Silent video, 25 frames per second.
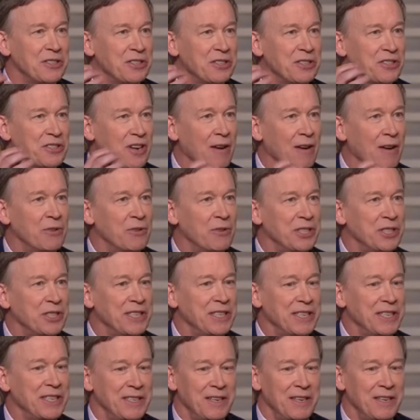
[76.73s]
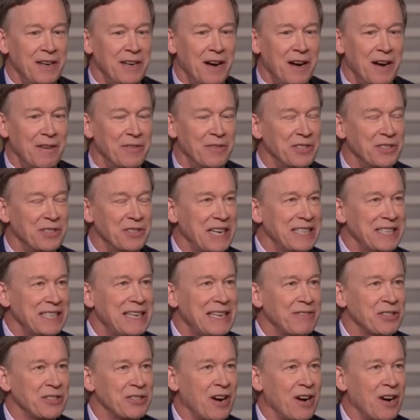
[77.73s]
It's a sovereignty of the
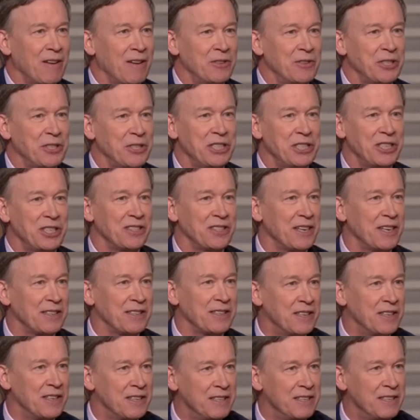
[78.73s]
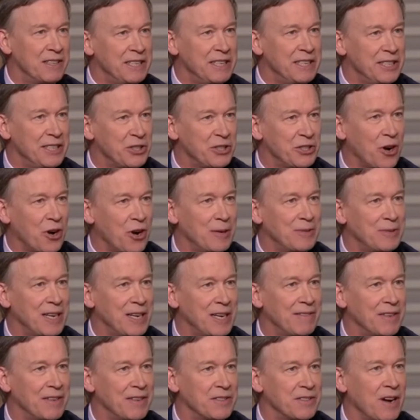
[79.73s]
states have a sovereignty, just like the Indian tribes
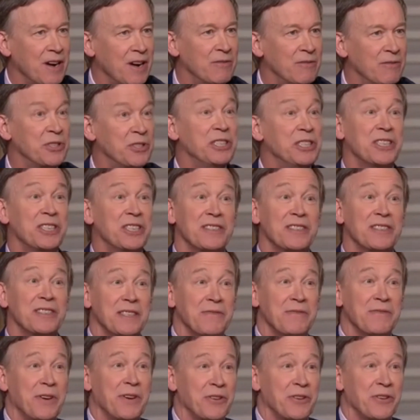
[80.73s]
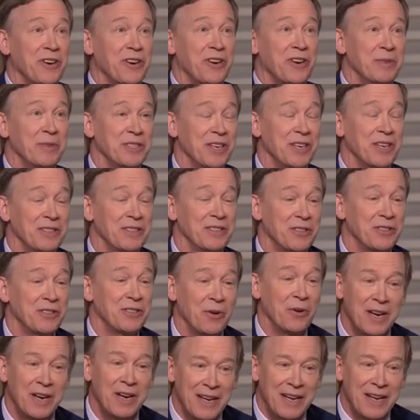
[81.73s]
have a sovereignty, just like the federal government does.
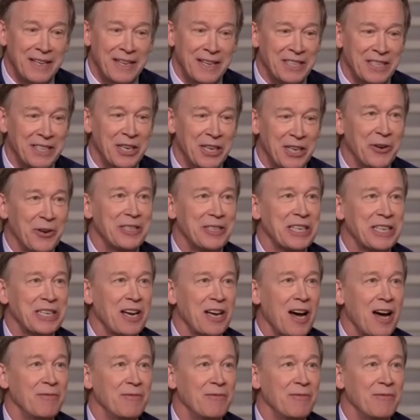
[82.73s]
So it's an interesting.